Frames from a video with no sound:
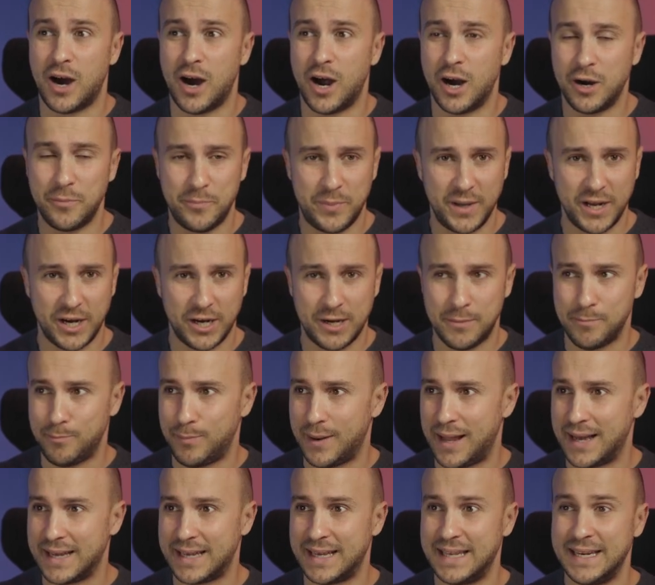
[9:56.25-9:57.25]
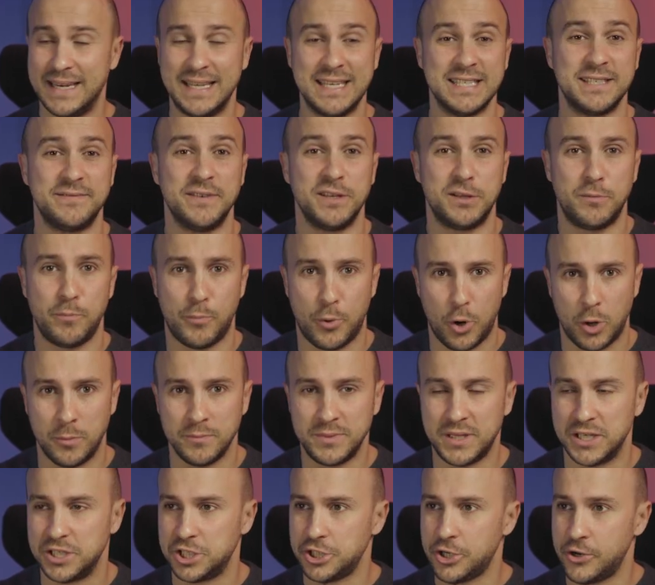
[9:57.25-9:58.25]
R P R M plugin, is with
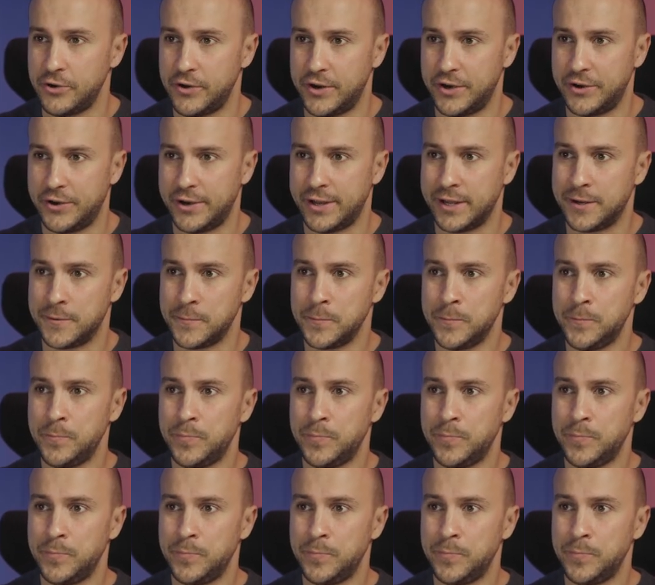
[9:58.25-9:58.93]
prompt engineering.